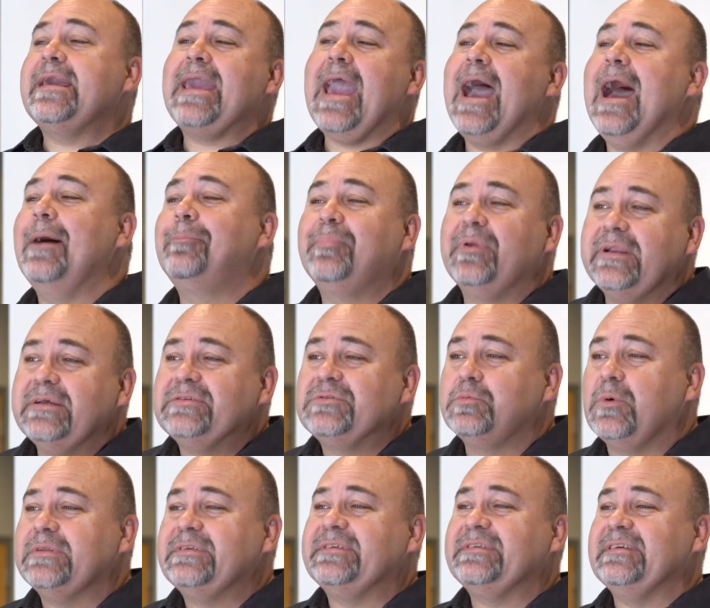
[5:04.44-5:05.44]
a capitalist
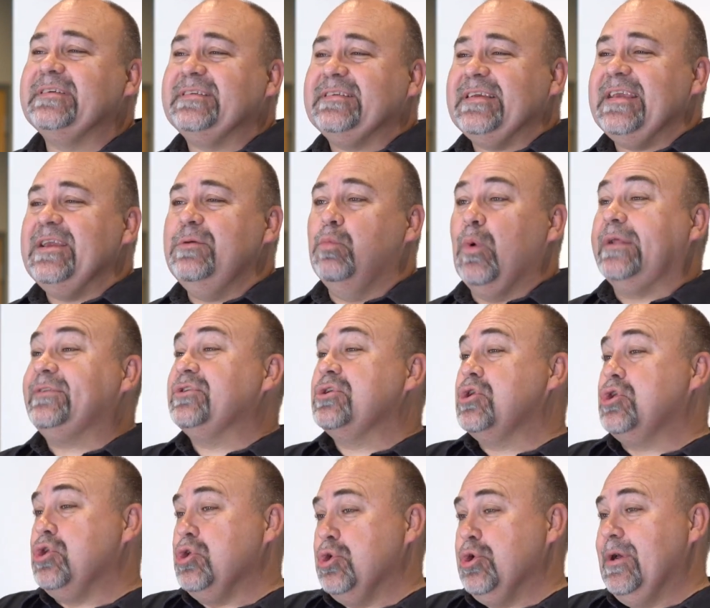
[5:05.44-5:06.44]
wants to see what's
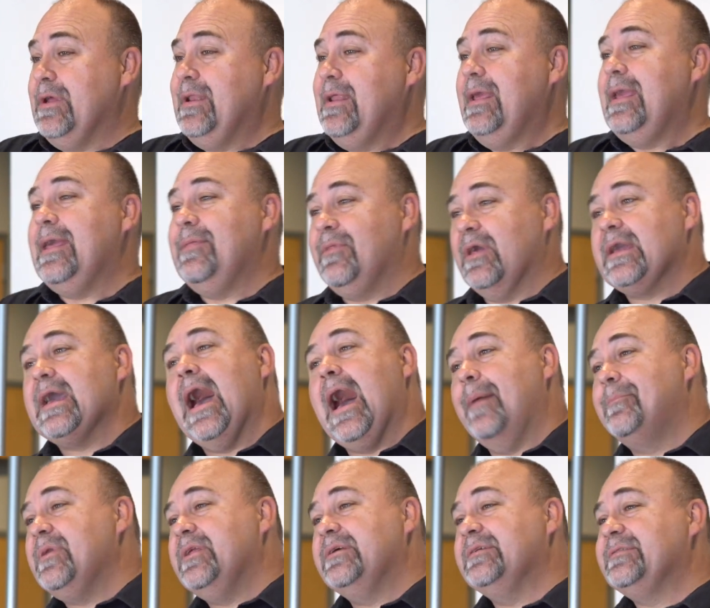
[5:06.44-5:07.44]
good in the
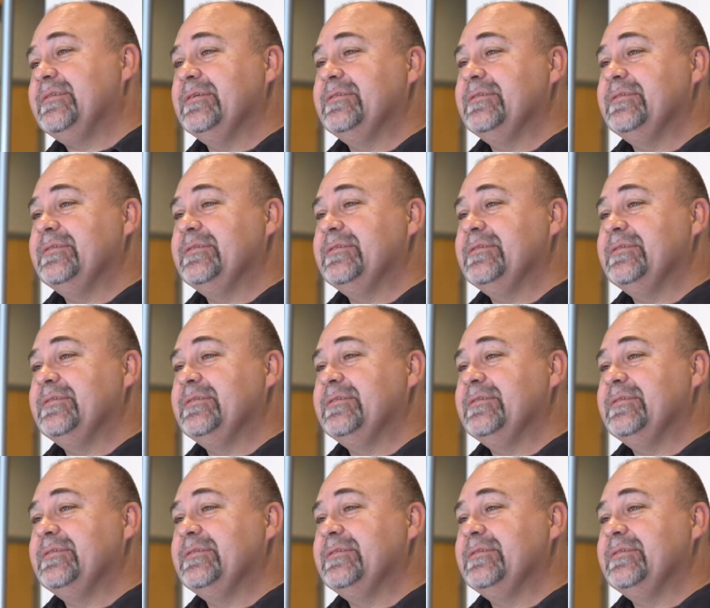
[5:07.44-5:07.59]
communist